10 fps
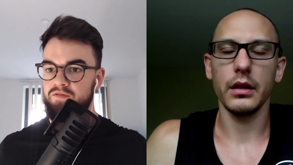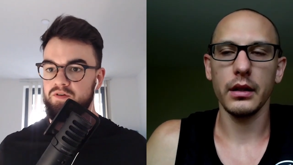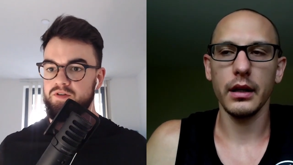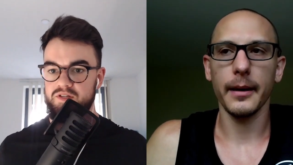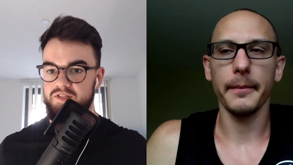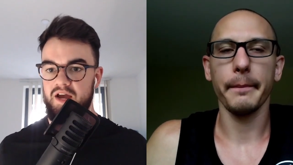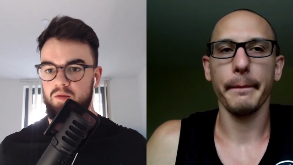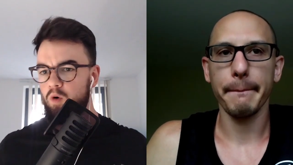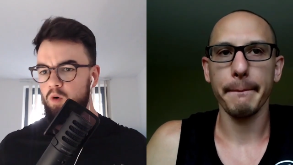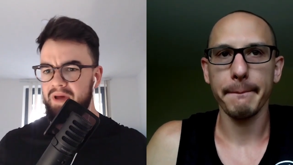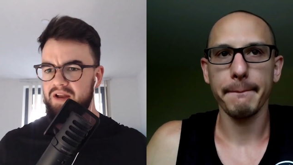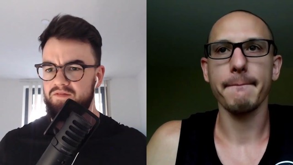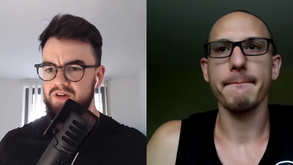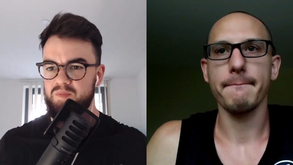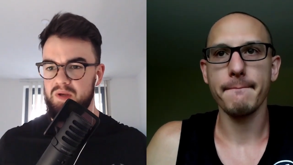Speaker 1: difference yeah. is there and what
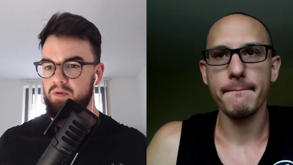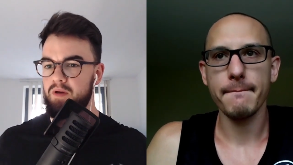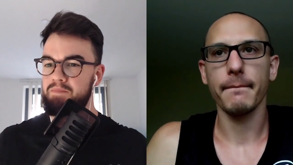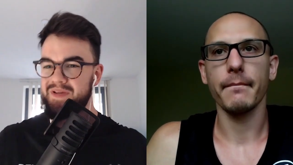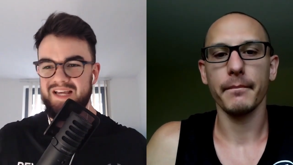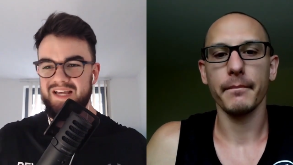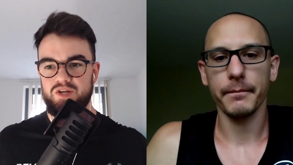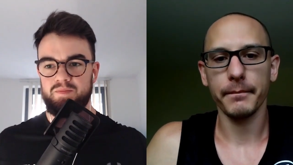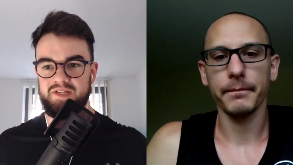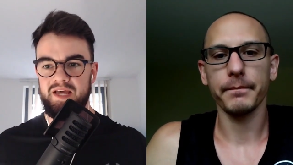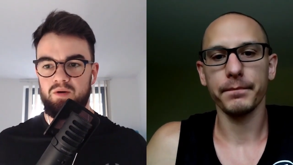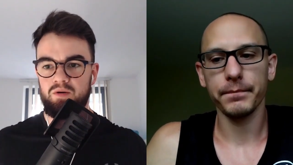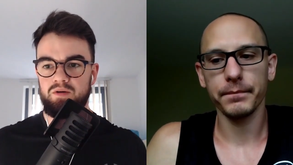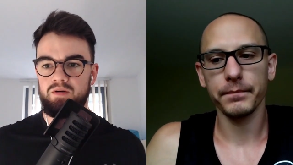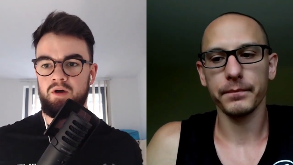benefits people are potentially missing out
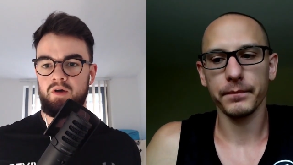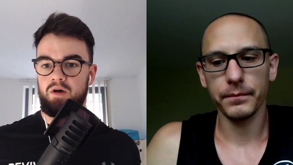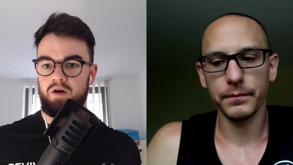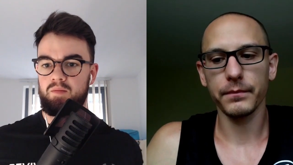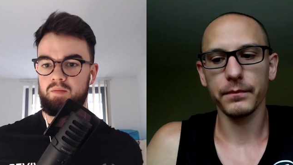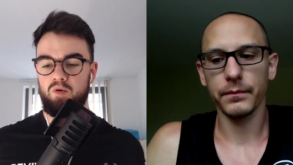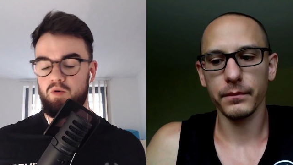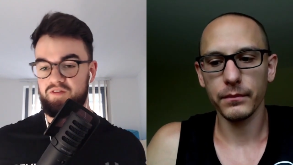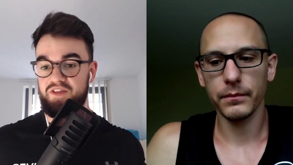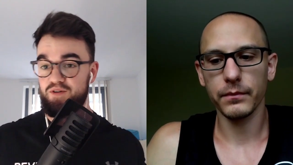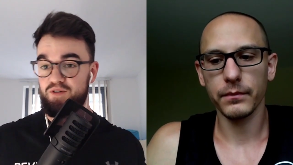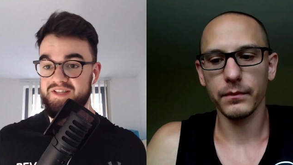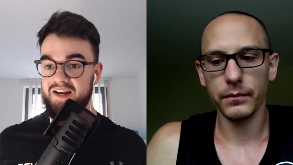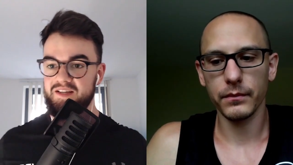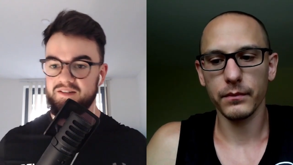on, um, or if there
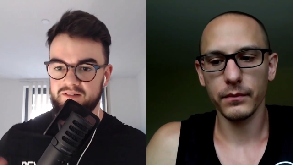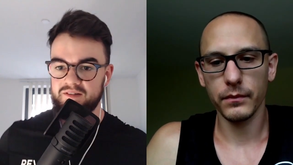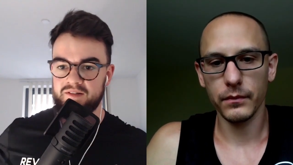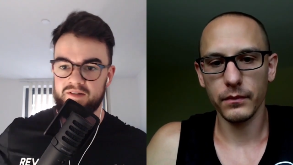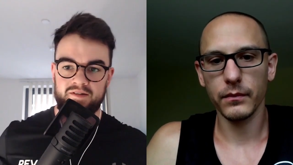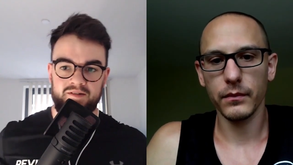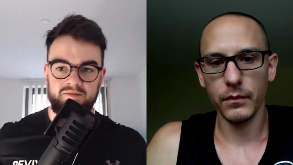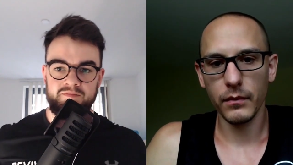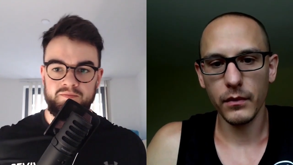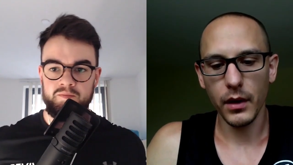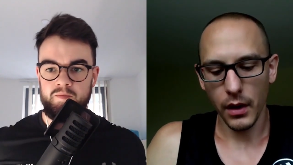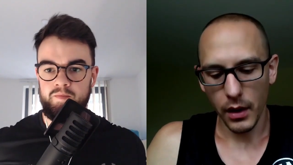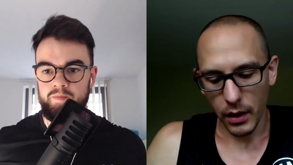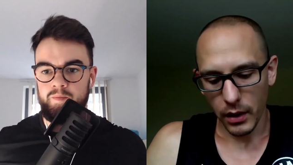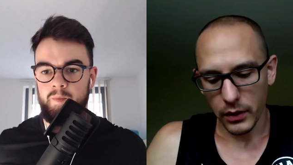is any.
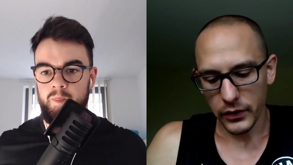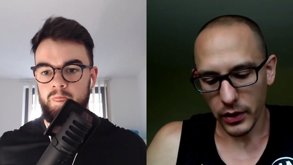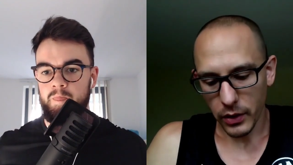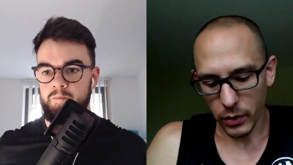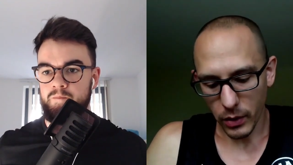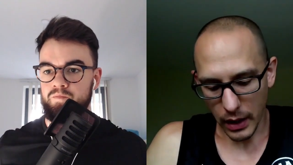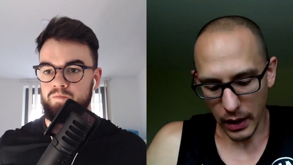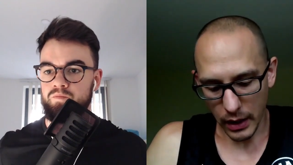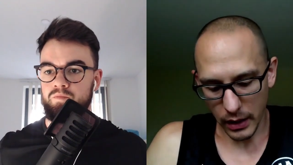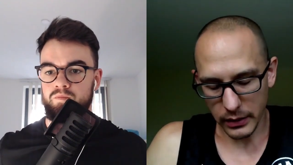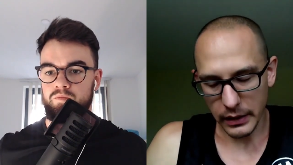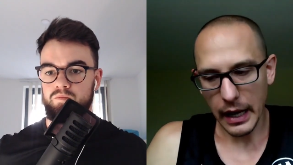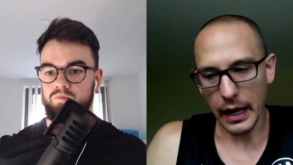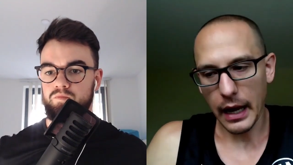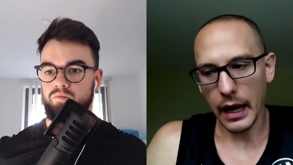
Speaker 2: So,
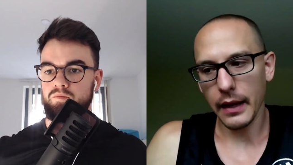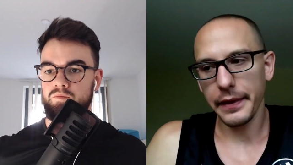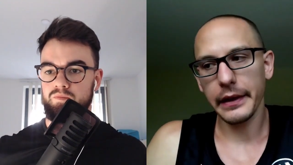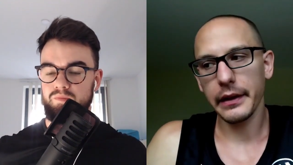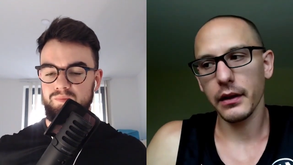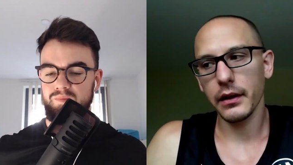yeah, I think